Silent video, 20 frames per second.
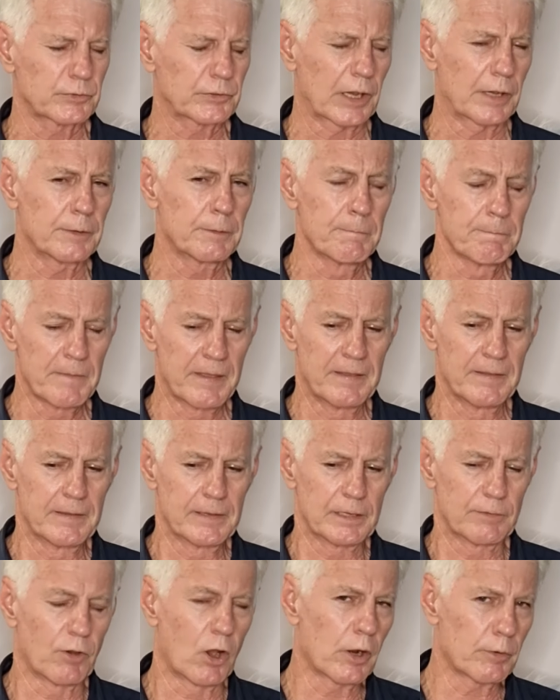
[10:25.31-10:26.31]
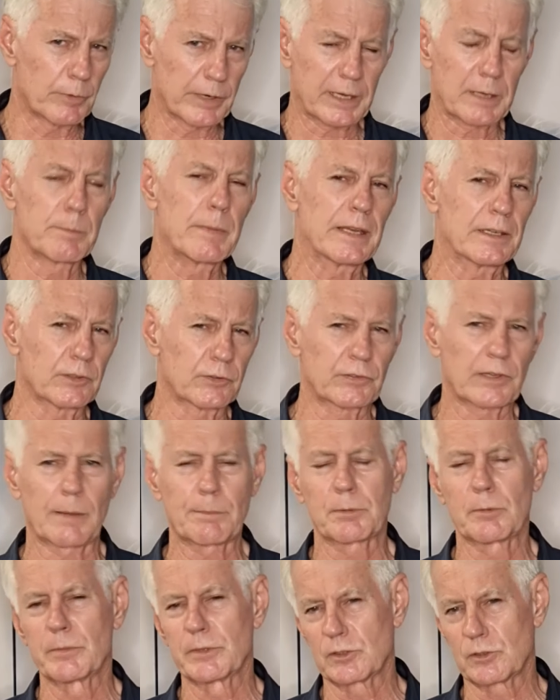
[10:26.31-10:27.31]
So if I recommend a
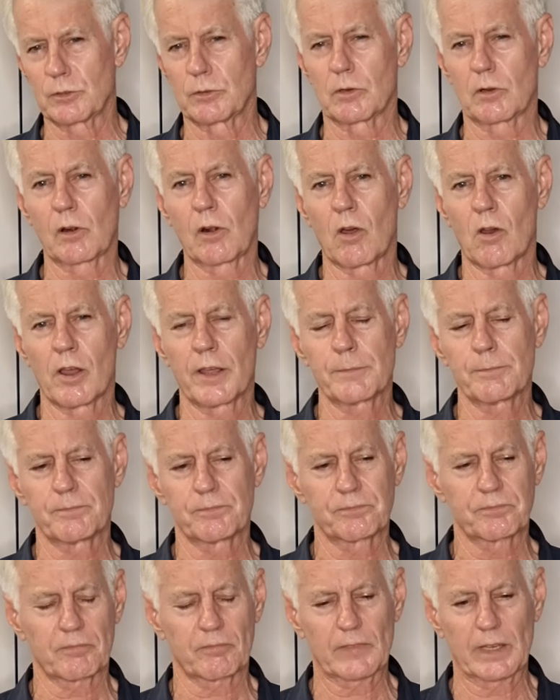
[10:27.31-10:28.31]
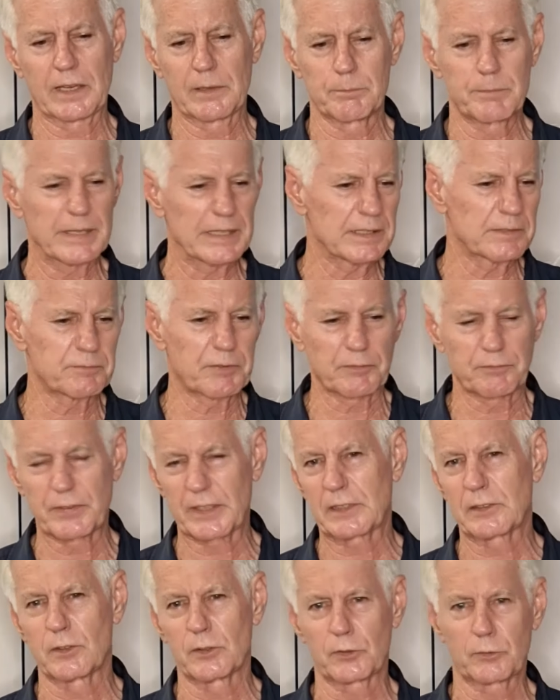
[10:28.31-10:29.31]
supplement to a client, be it for
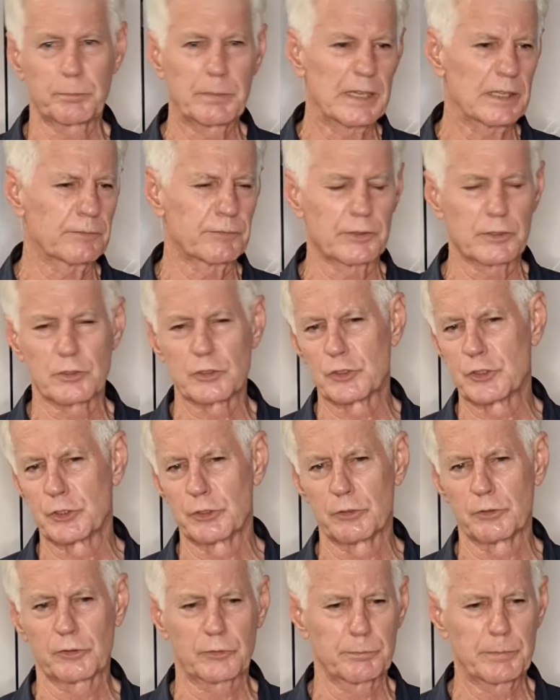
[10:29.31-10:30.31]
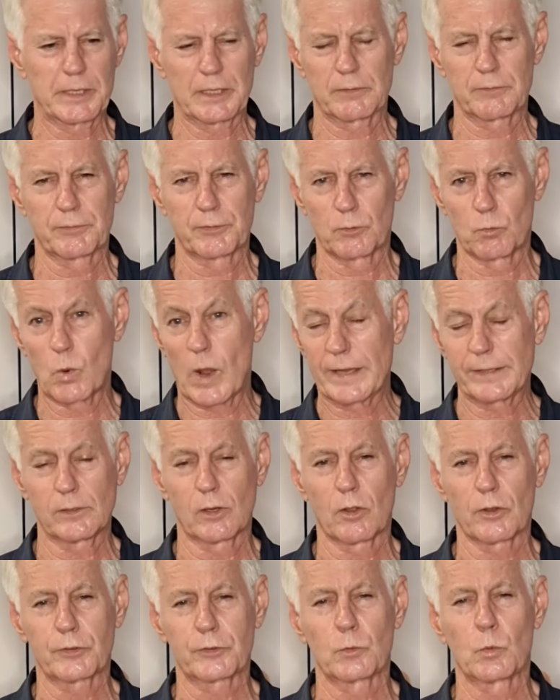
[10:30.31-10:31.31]
fitness, be it for endurance, be it for weight
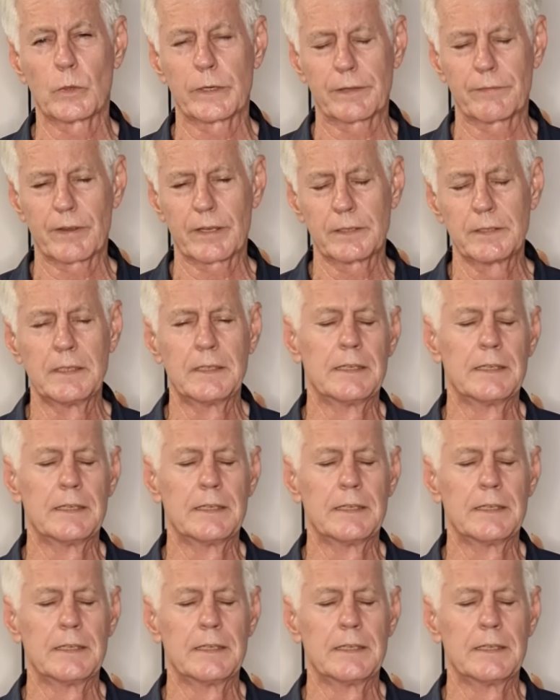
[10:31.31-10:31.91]
loss or whatever,